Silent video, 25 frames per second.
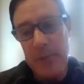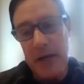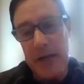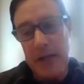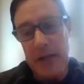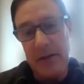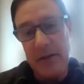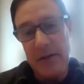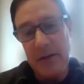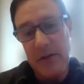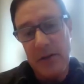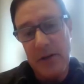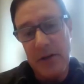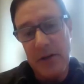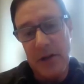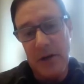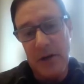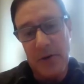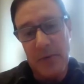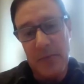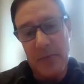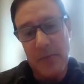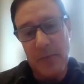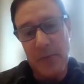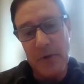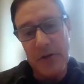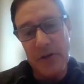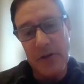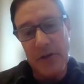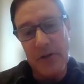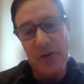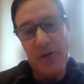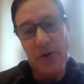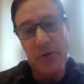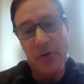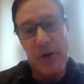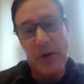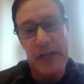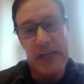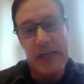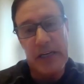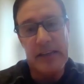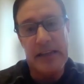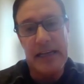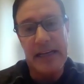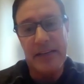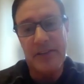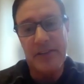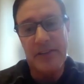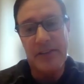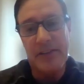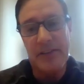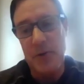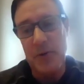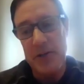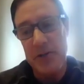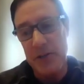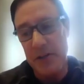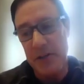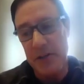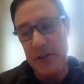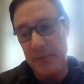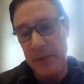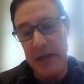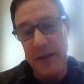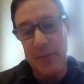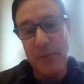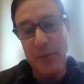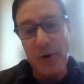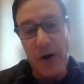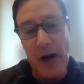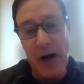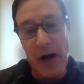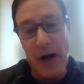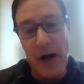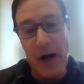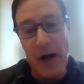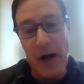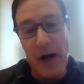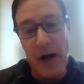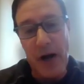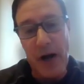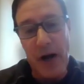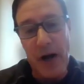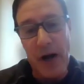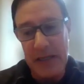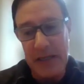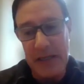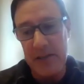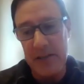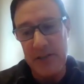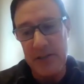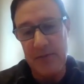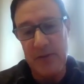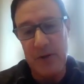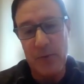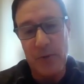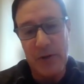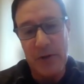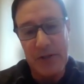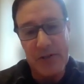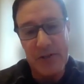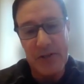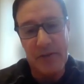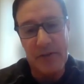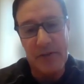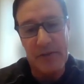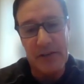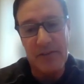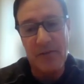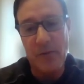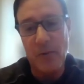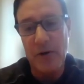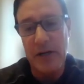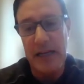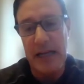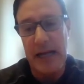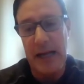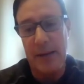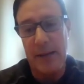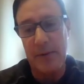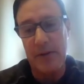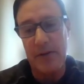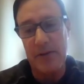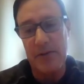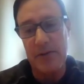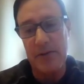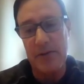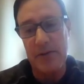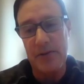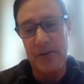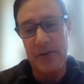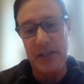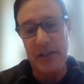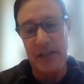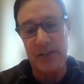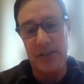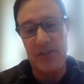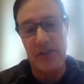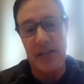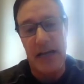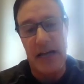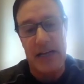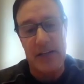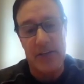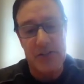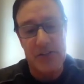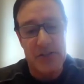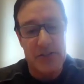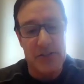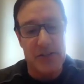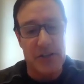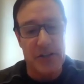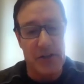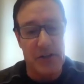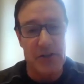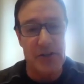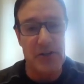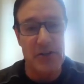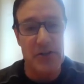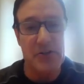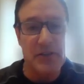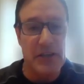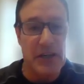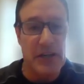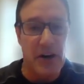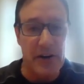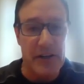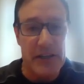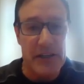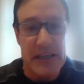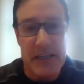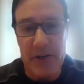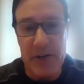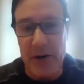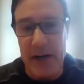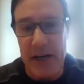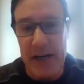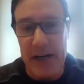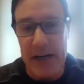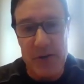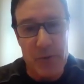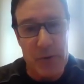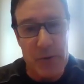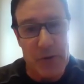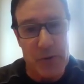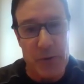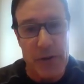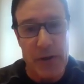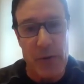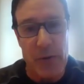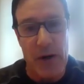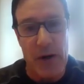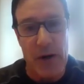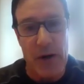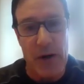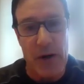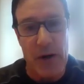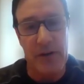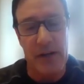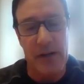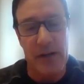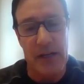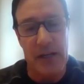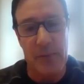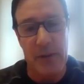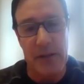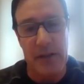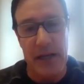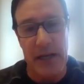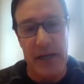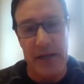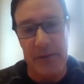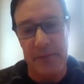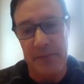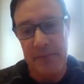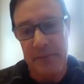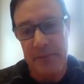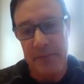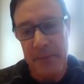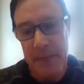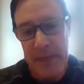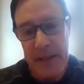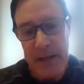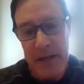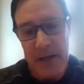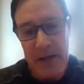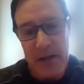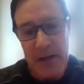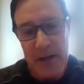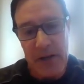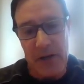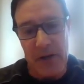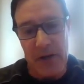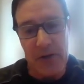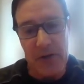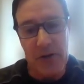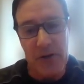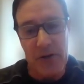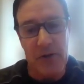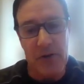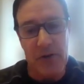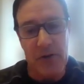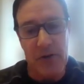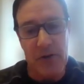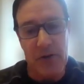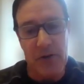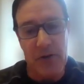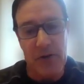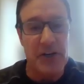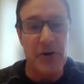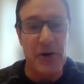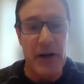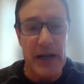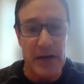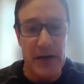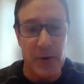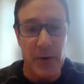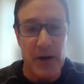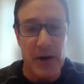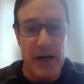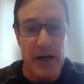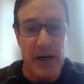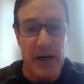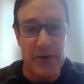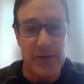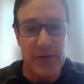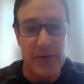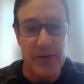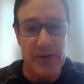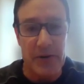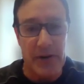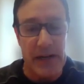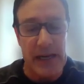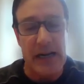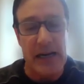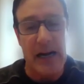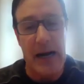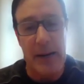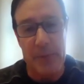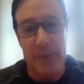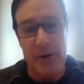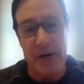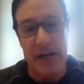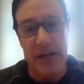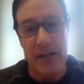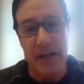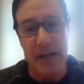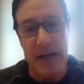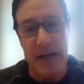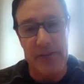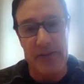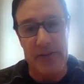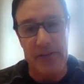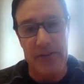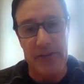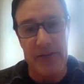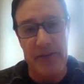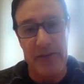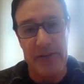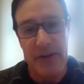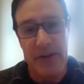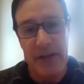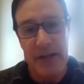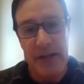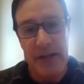But, when you do run into that situation of being profitable because of the 174 capitalization, it's not just that you're using R&D credits, which require study, but then, utilizing your NOLs, your net operating losses.